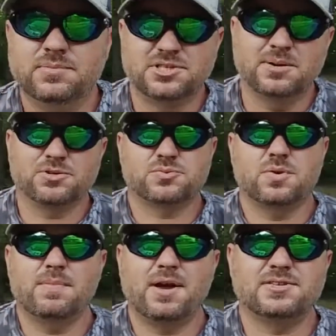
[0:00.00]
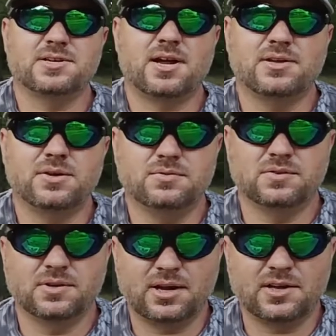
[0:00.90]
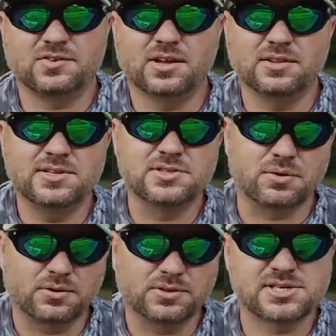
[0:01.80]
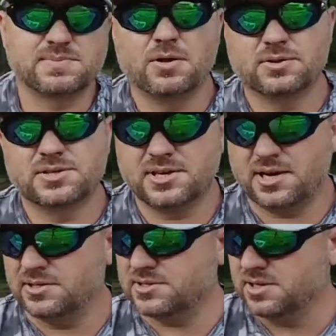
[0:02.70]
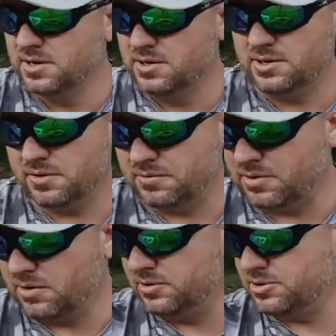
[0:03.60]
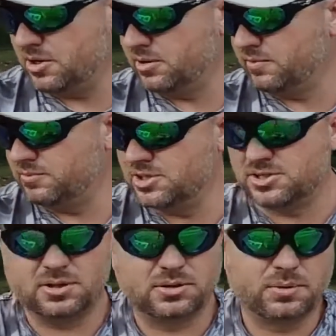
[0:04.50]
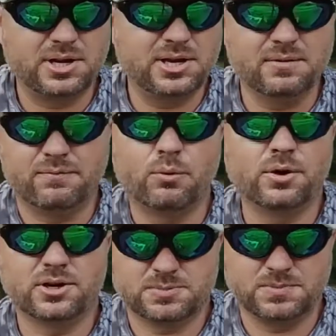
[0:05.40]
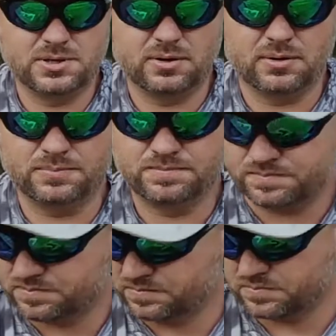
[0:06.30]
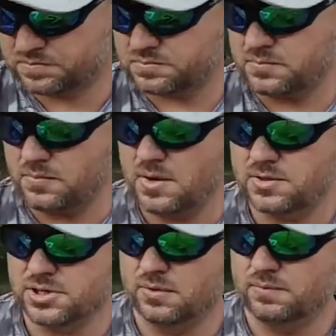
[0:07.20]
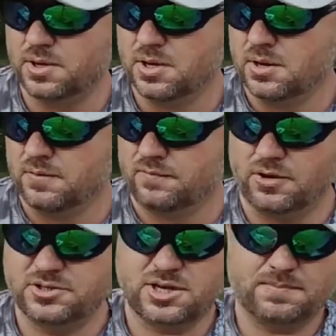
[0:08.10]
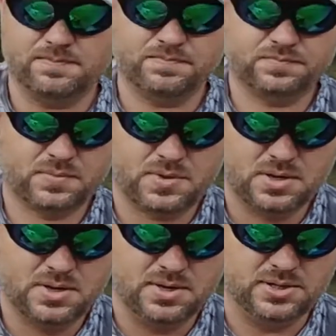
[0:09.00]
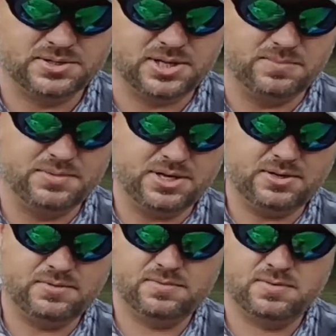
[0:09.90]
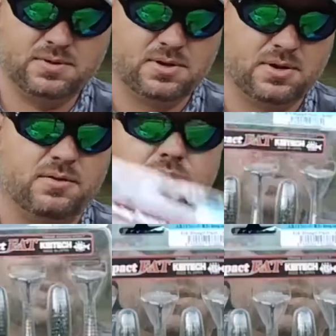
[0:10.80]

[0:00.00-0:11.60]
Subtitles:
simple swim baits that I use. And like I said, these are on the smaller size. You know, you're talking just the 3 to 4 inch material. So first up is going to be the